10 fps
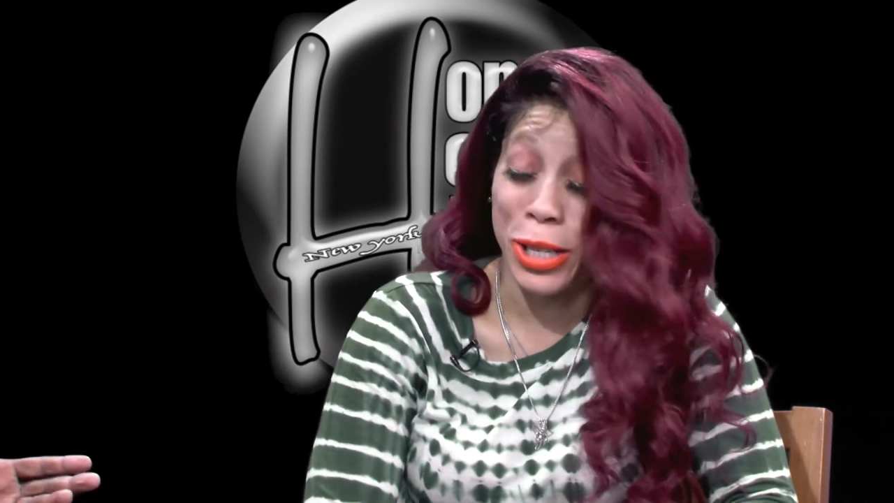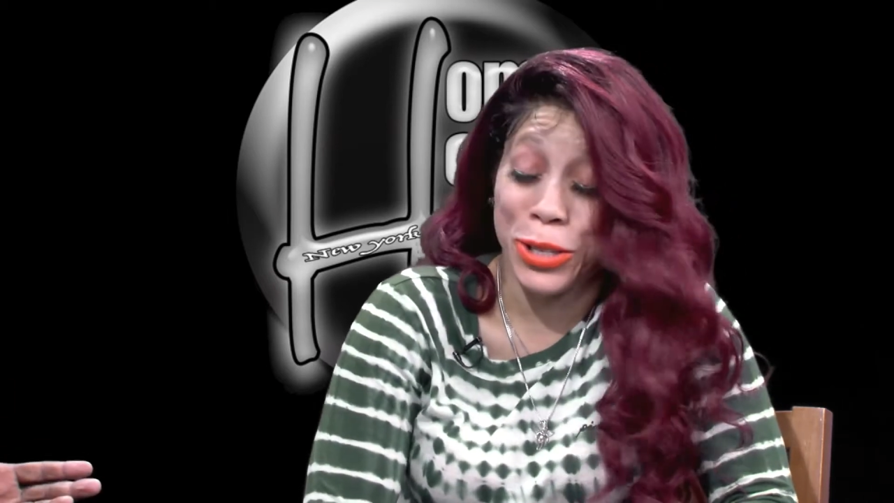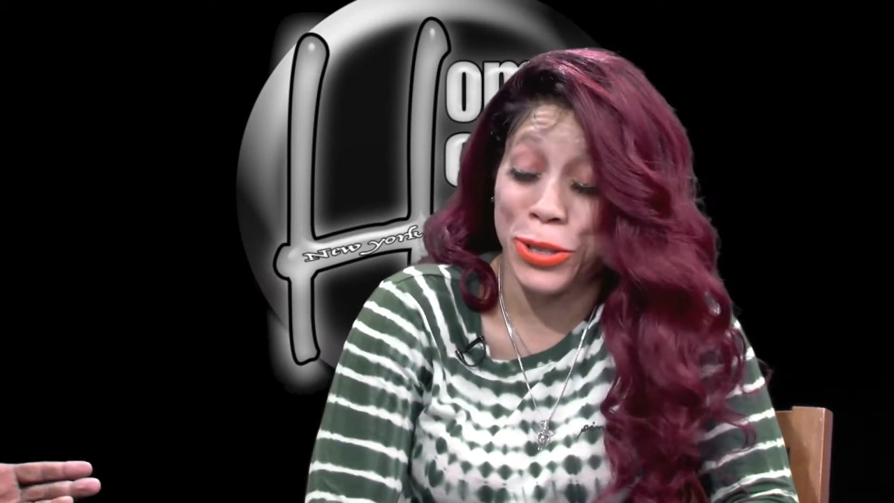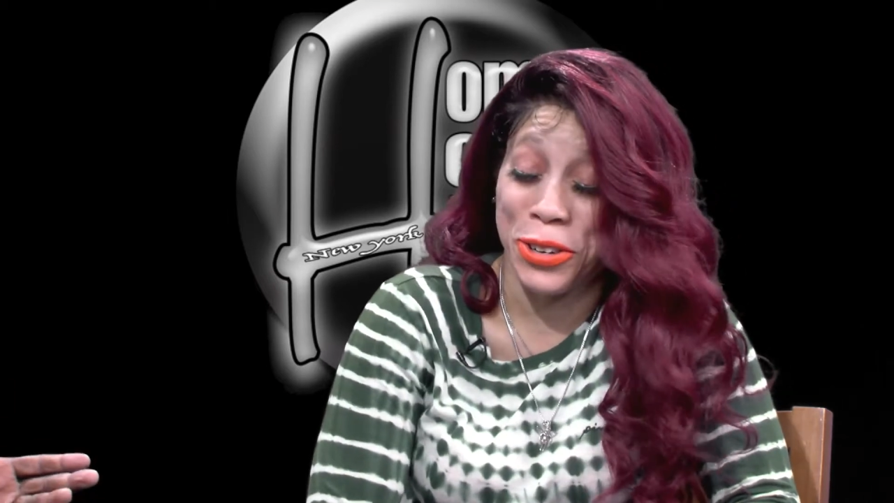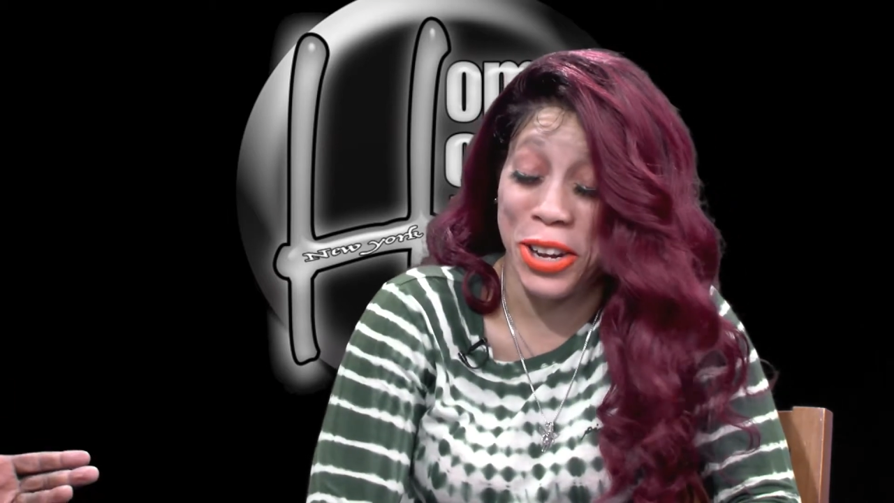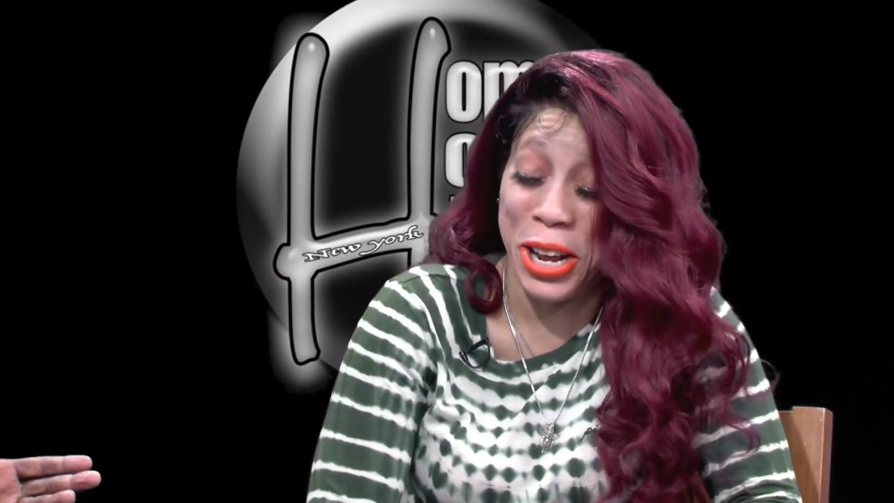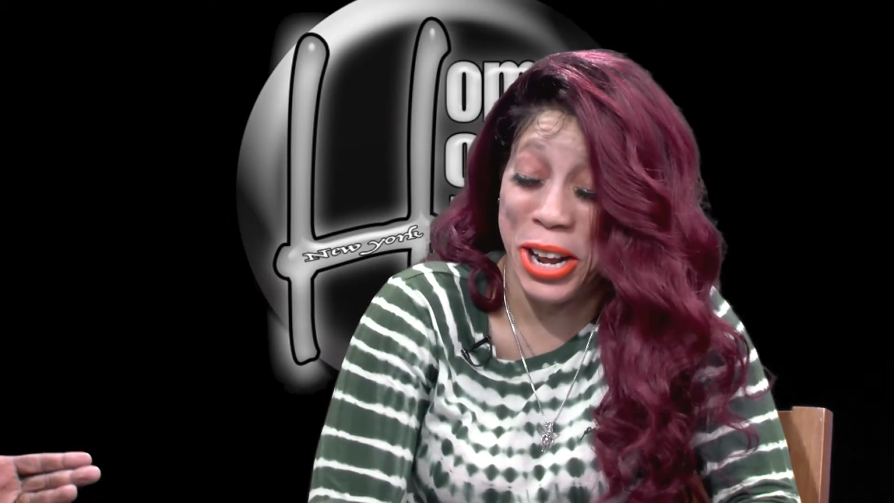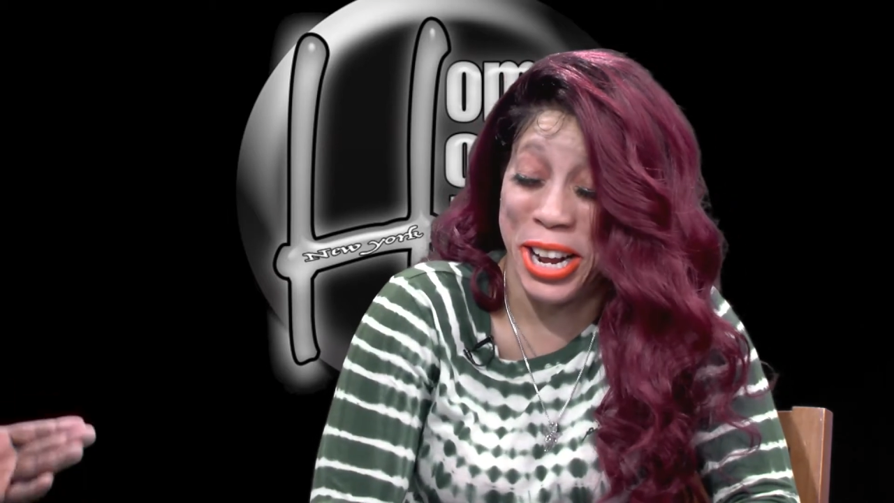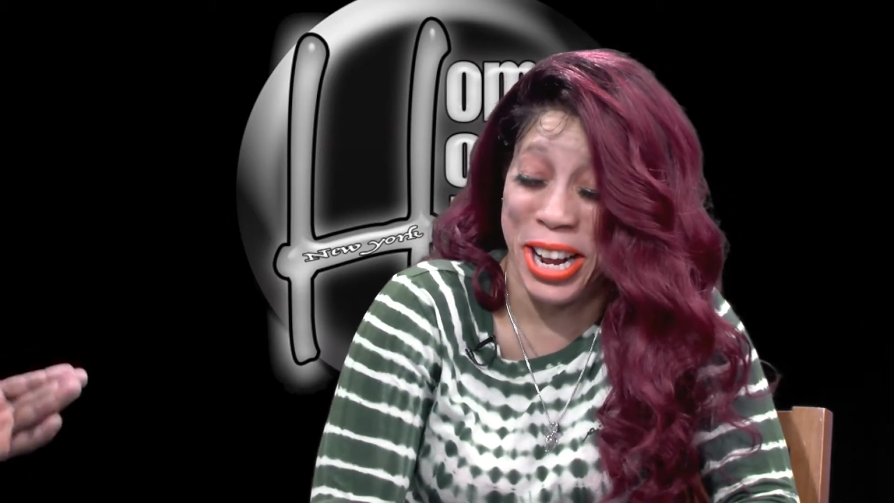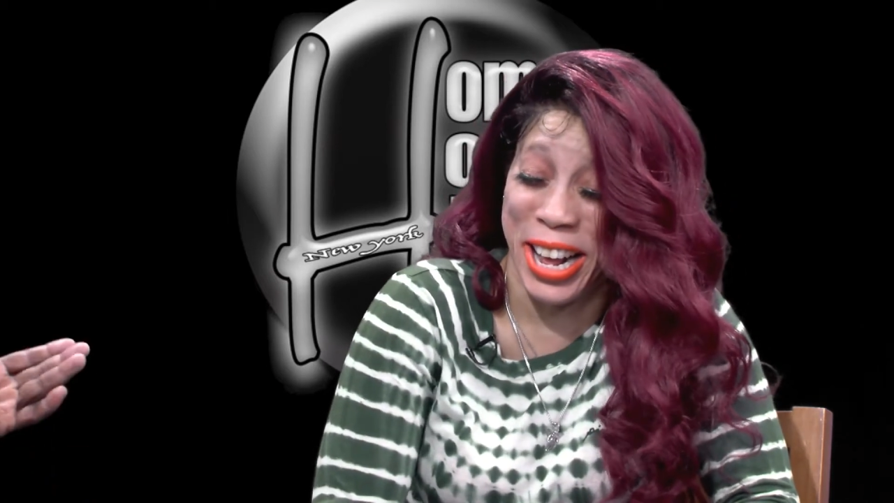Instagram.
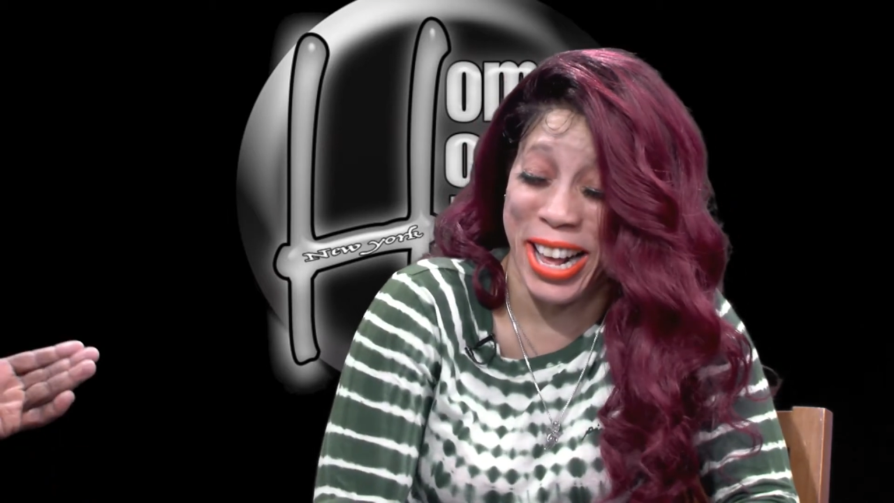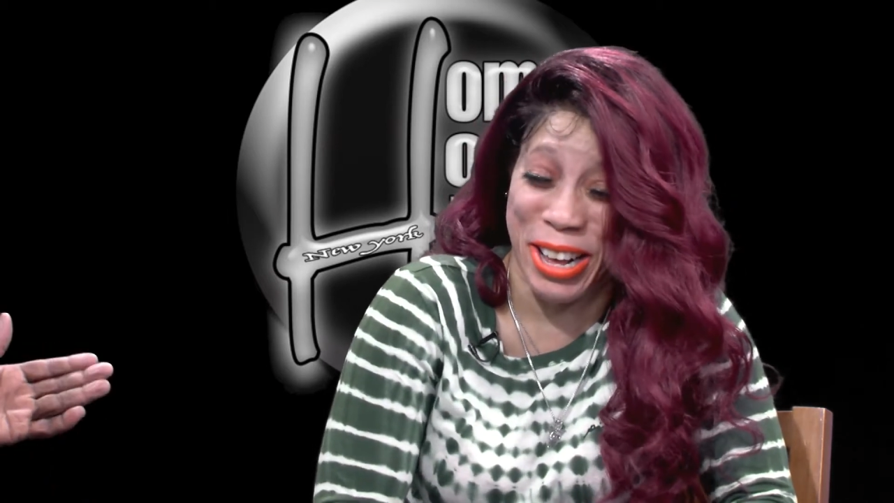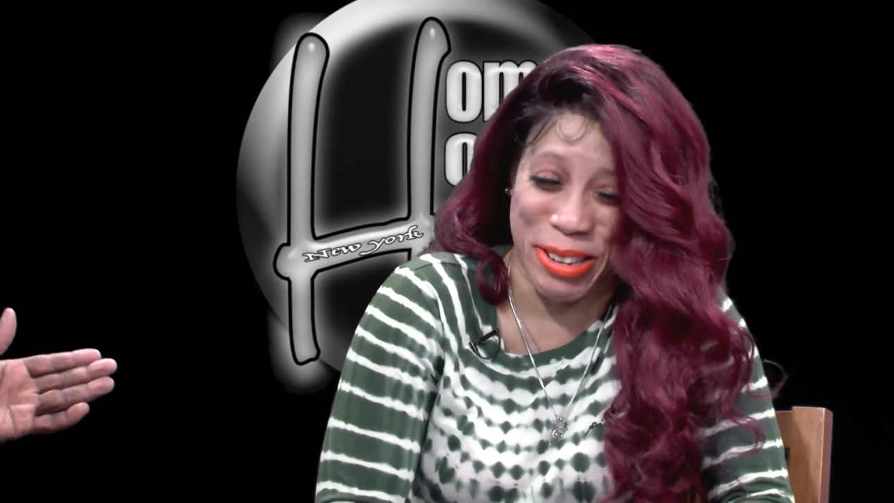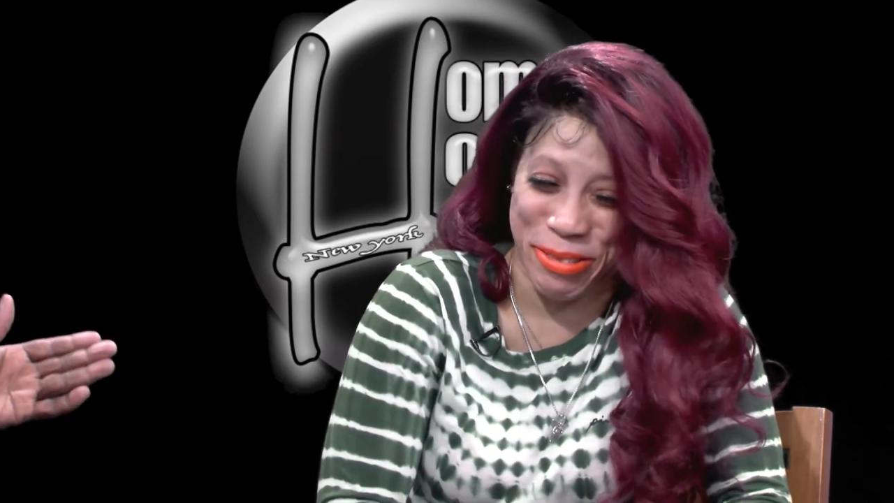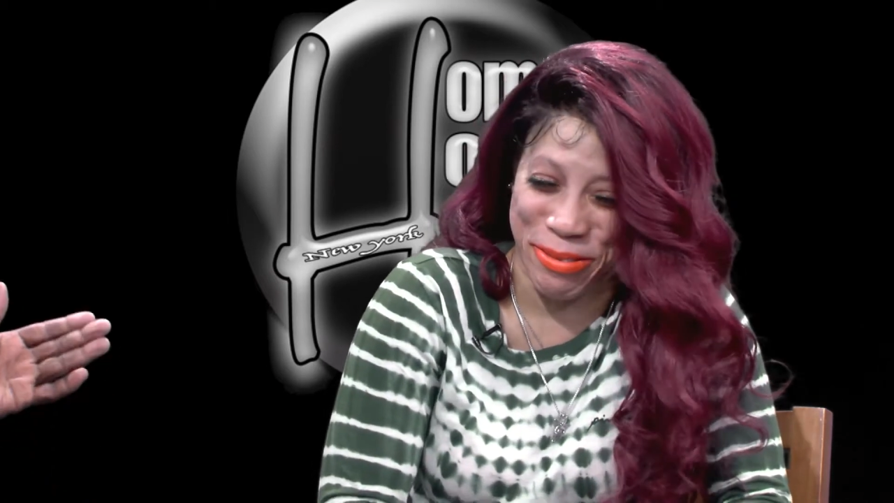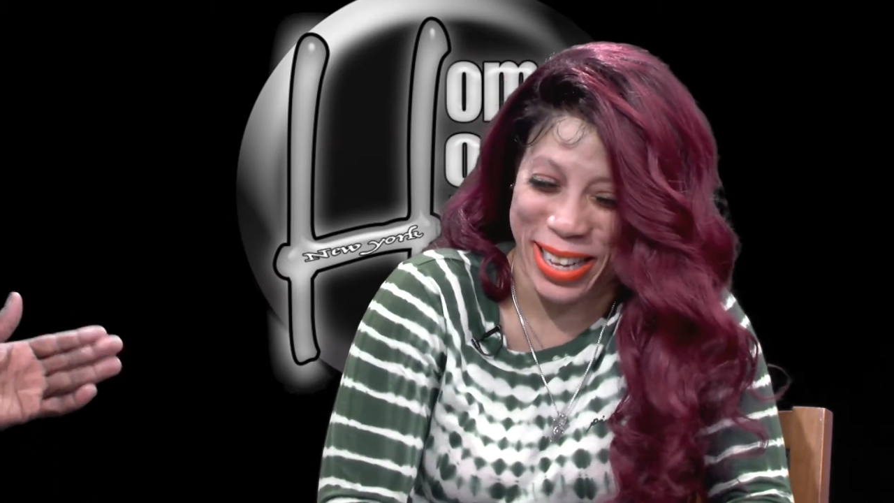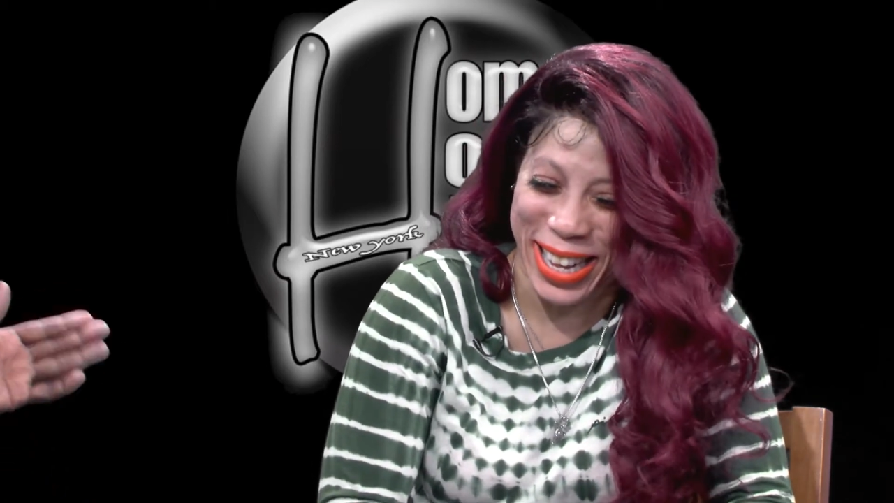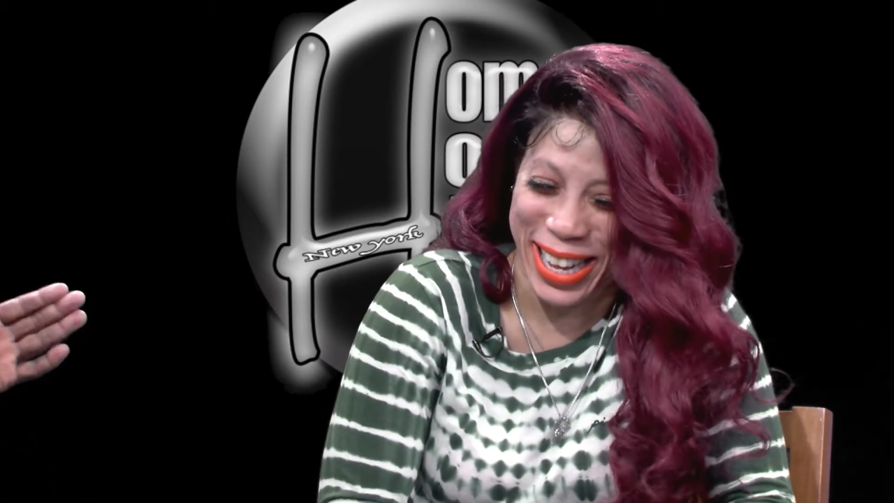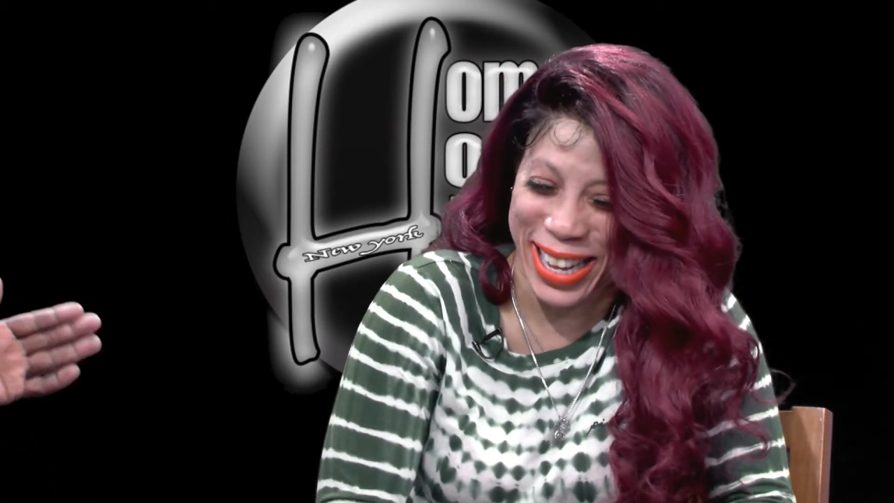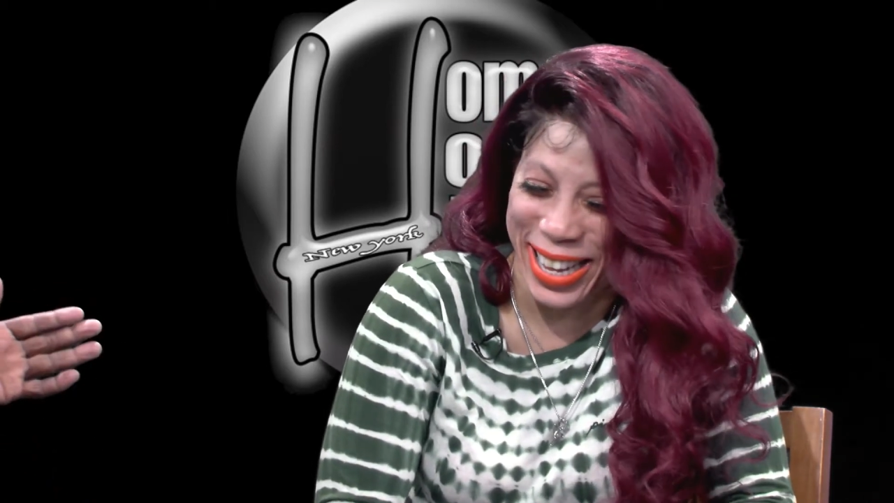
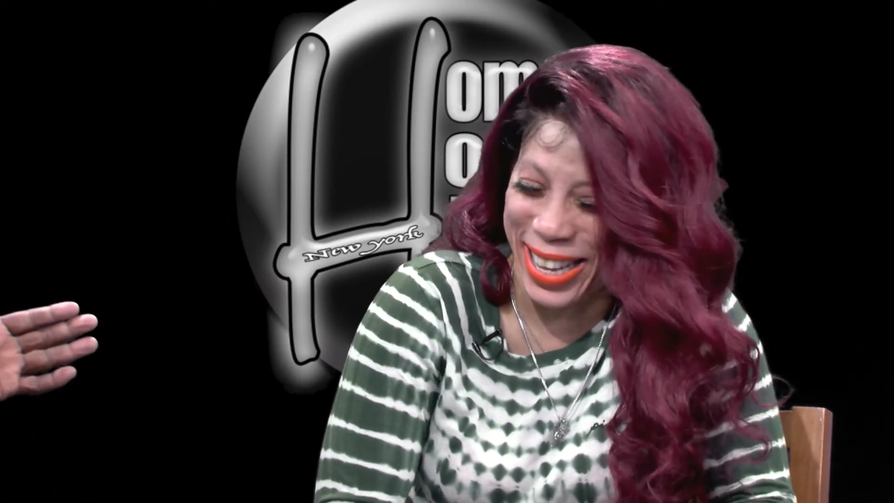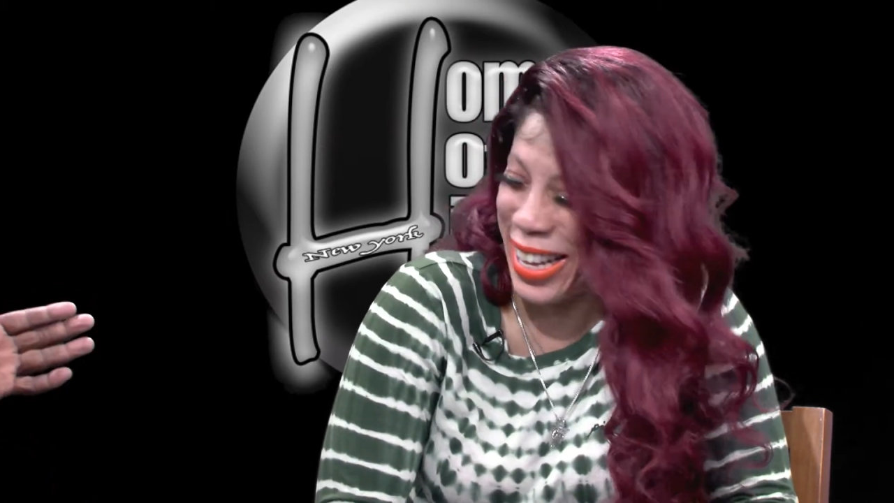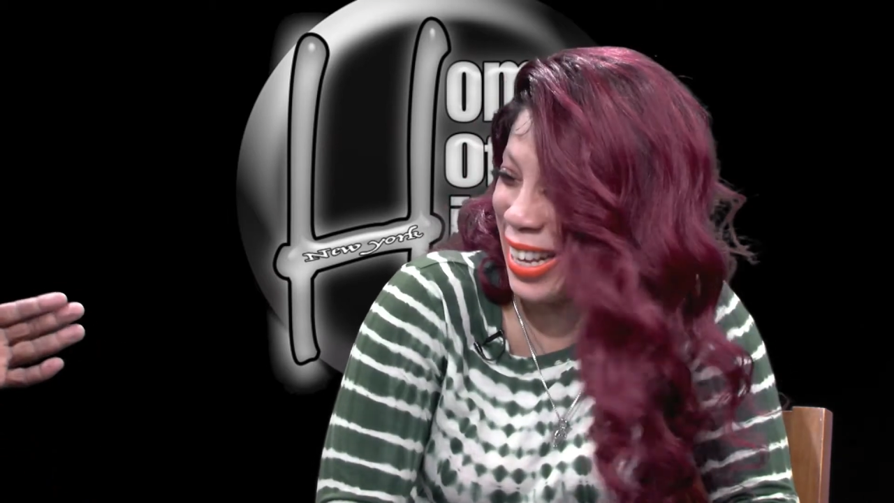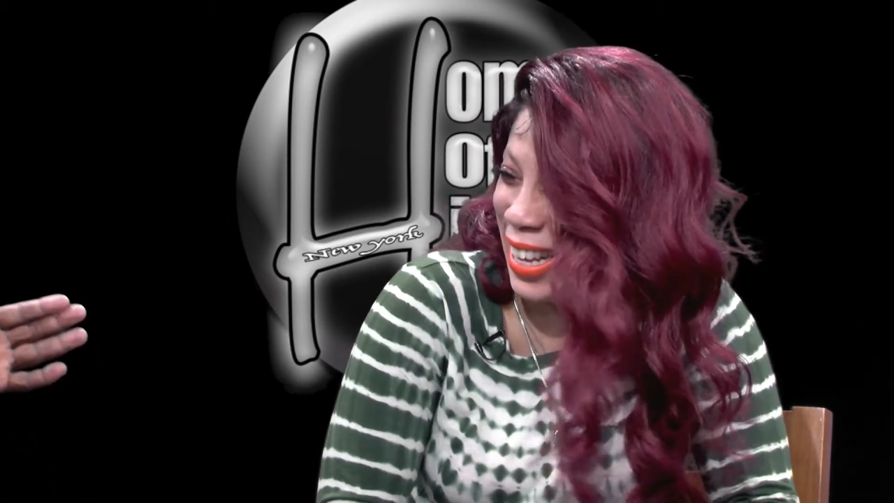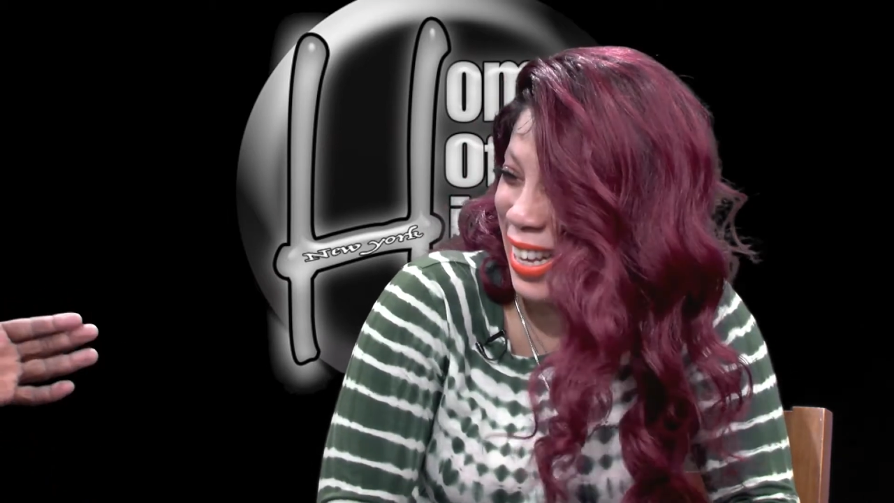You've